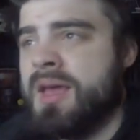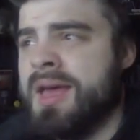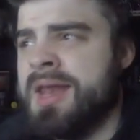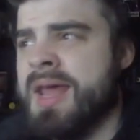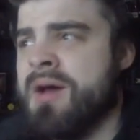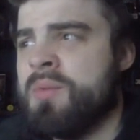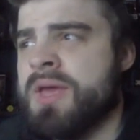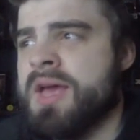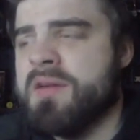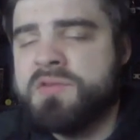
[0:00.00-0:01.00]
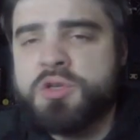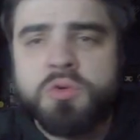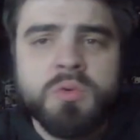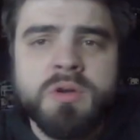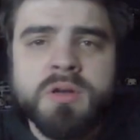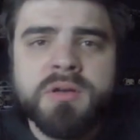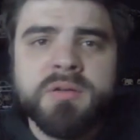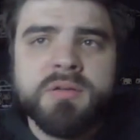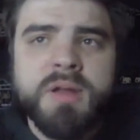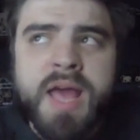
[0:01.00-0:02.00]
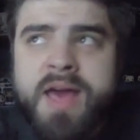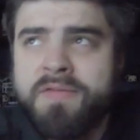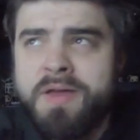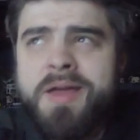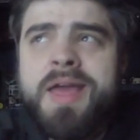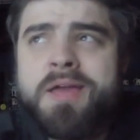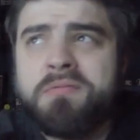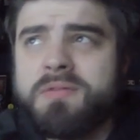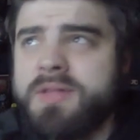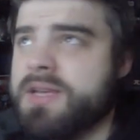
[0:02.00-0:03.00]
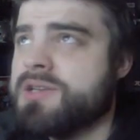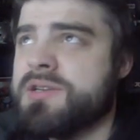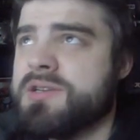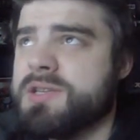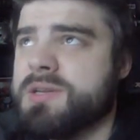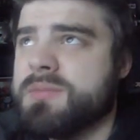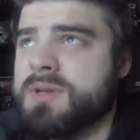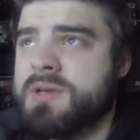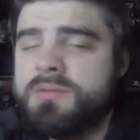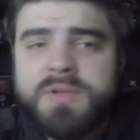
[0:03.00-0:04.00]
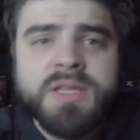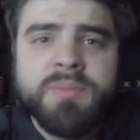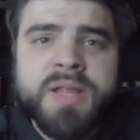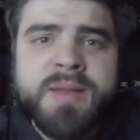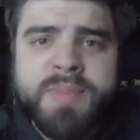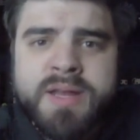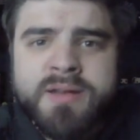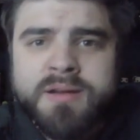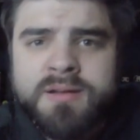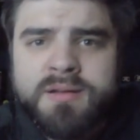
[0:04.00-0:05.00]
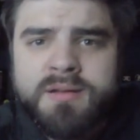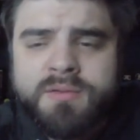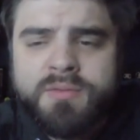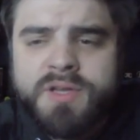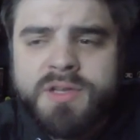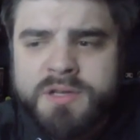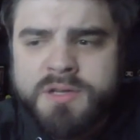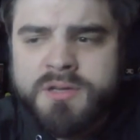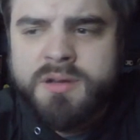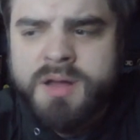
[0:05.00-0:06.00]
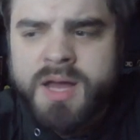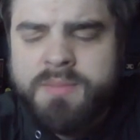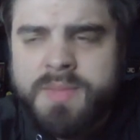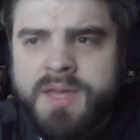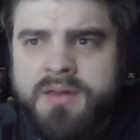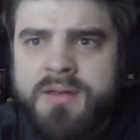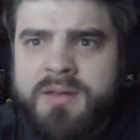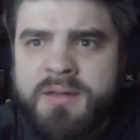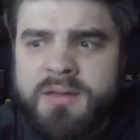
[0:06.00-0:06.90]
And now we have Jordan having a relationship with the Bloodbender, which, I mean,